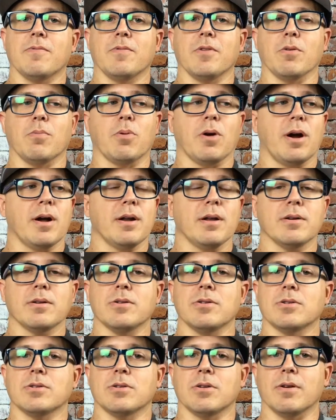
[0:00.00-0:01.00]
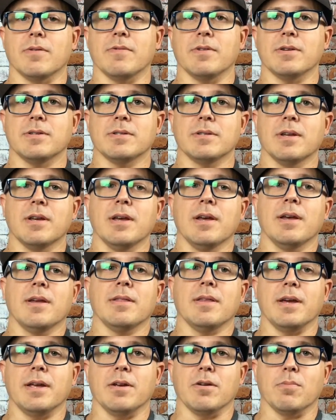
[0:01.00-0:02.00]
your product or service
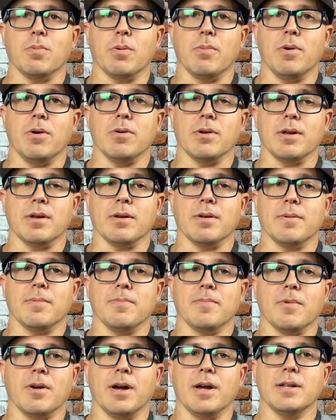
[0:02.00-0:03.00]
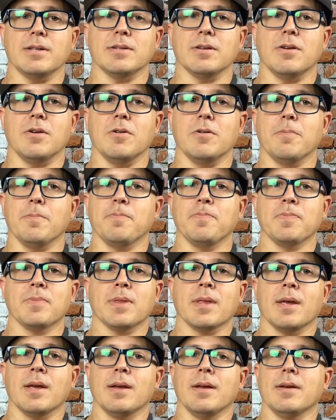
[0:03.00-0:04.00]
that you're promoting, right? So
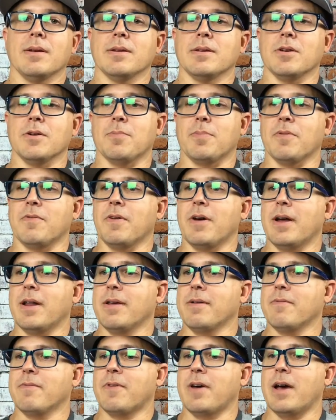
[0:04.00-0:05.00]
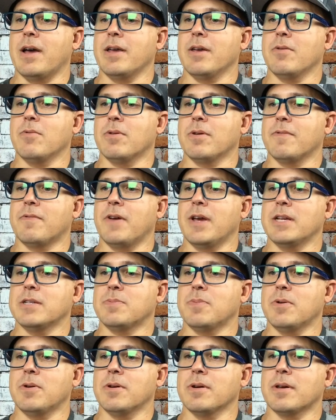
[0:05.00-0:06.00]
you're providing value on
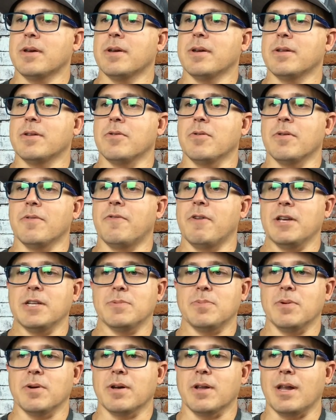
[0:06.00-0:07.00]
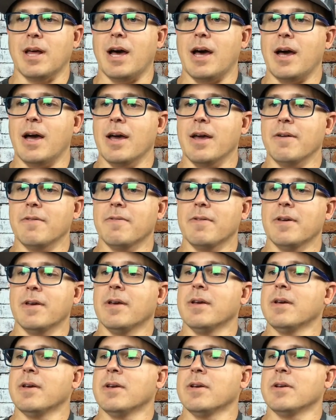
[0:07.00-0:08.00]
Facebook, do a Facebook Live,
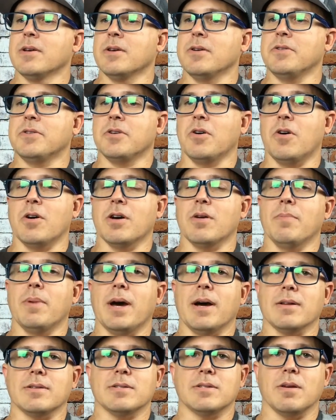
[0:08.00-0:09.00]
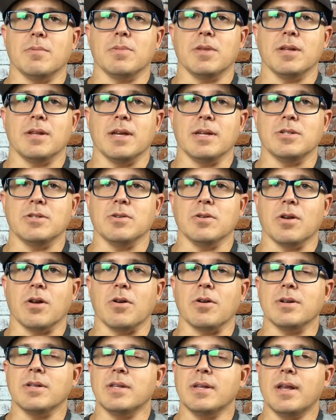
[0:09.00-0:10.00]
you talk about something that you
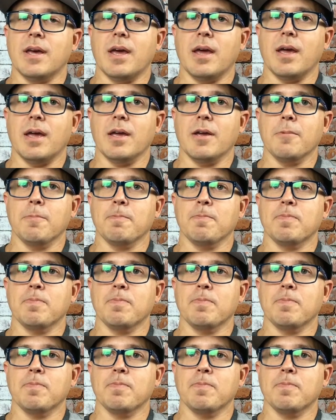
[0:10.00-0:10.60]
learned today,